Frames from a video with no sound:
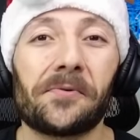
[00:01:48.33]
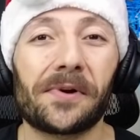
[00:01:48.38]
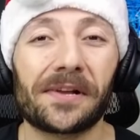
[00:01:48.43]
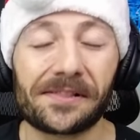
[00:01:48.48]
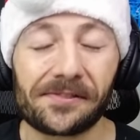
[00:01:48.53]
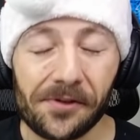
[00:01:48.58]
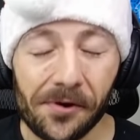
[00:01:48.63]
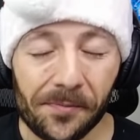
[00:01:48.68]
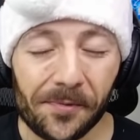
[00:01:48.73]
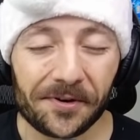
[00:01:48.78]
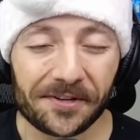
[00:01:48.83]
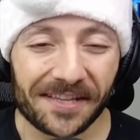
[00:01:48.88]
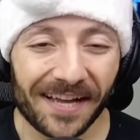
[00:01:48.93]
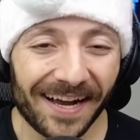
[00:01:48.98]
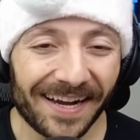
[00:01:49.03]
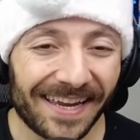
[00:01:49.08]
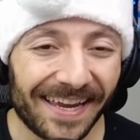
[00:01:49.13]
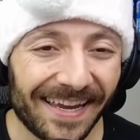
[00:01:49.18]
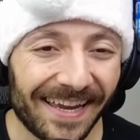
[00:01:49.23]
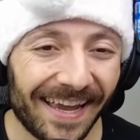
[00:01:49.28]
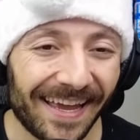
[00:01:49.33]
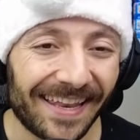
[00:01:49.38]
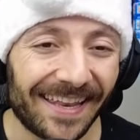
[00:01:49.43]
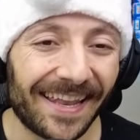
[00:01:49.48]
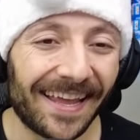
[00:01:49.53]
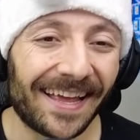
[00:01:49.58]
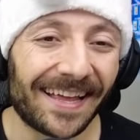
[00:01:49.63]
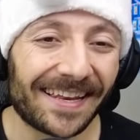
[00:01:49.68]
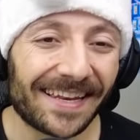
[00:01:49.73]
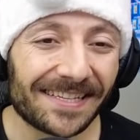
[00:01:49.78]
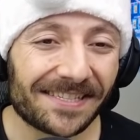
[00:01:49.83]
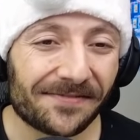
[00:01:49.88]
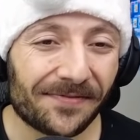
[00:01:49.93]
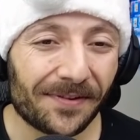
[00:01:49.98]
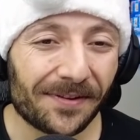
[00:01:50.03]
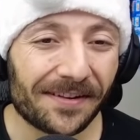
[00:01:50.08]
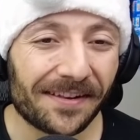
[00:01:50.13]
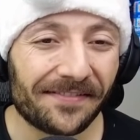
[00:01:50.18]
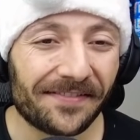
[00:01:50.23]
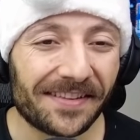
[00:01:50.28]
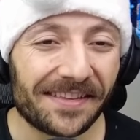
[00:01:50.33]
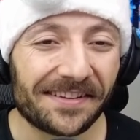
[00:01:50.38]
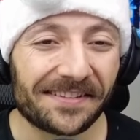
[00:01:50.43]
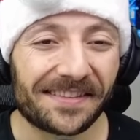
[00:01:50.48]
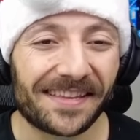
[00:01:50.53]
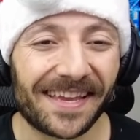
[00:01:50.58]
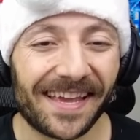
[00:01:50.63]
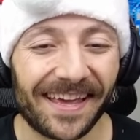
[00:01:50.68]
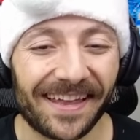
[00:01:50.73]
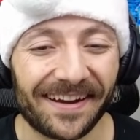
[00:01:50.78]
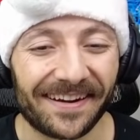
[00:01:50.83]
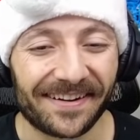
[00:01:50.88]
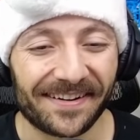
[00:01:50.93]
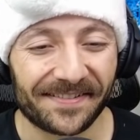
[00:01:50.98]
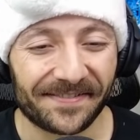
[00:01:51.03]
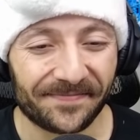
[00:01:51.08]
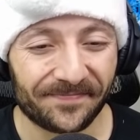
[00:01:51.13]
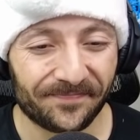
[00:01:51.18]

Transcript: Well, no more talking and let's flood the video together.